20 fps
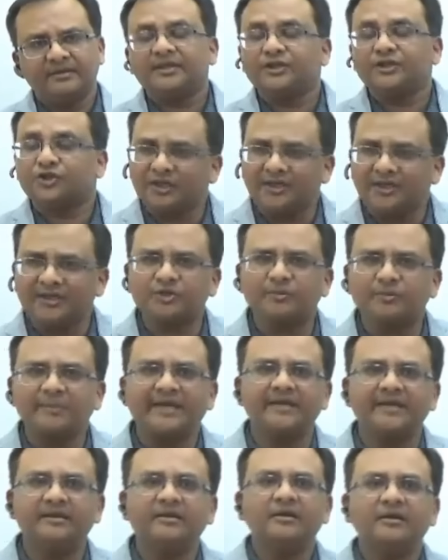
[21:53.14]
The
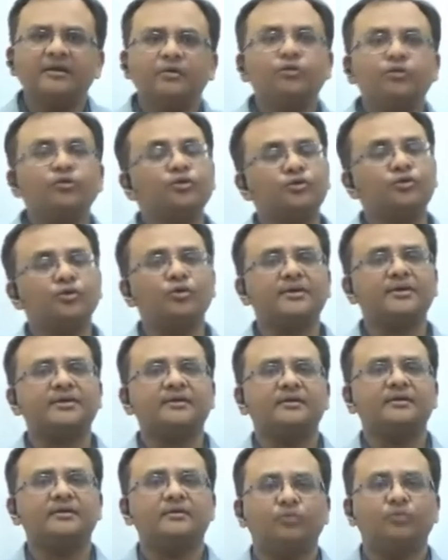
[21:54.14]
churchmen who wrote
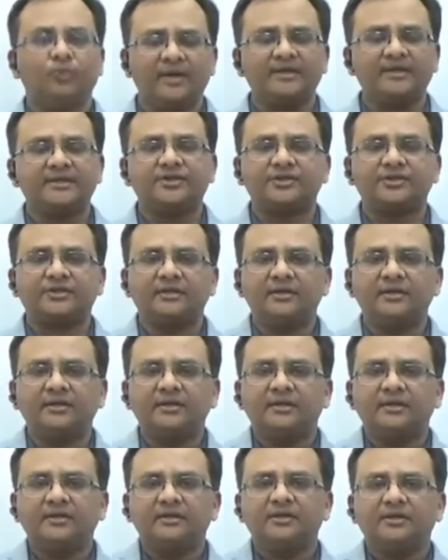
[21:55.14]
verse
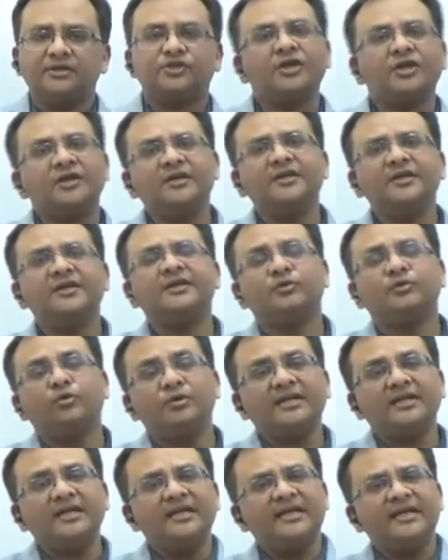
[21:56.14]
generally
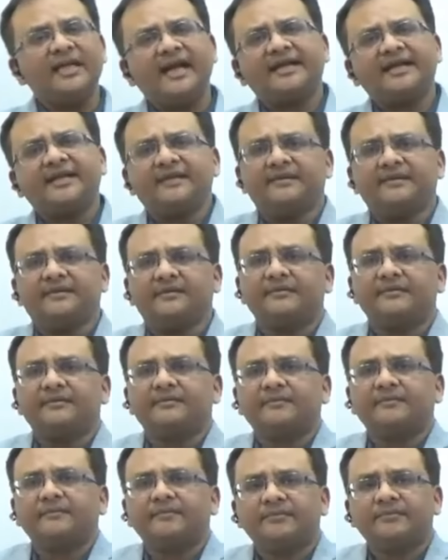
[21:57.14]
wrote in Latin,
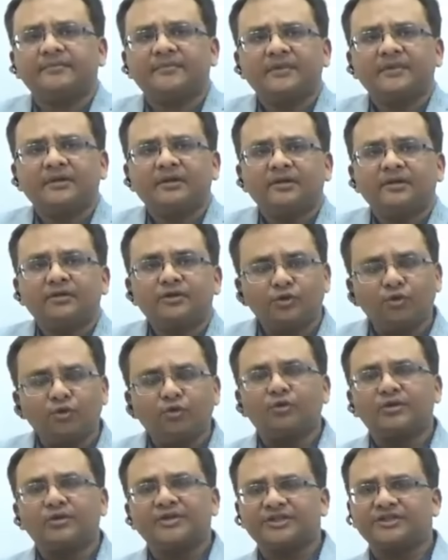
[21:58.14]

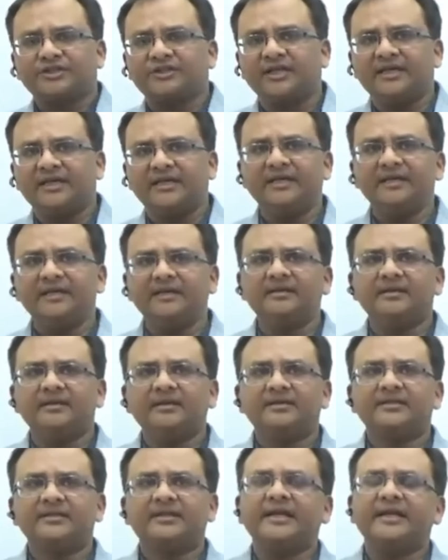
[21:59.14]
though occasionally
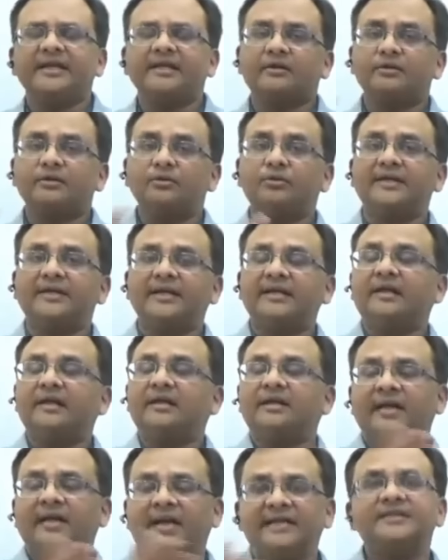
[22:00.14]
they included
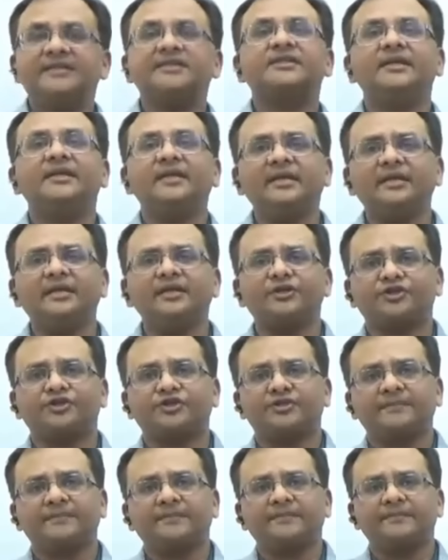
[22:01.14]
lines in
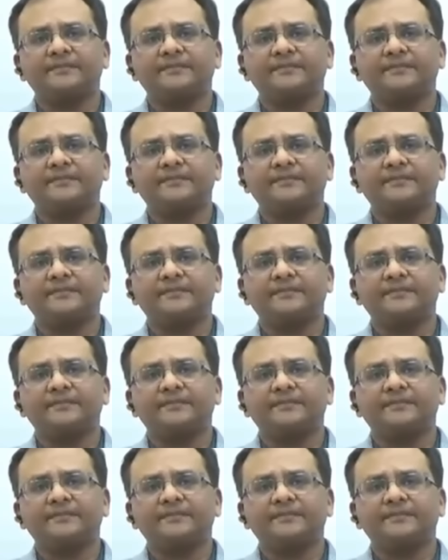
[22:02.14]
English.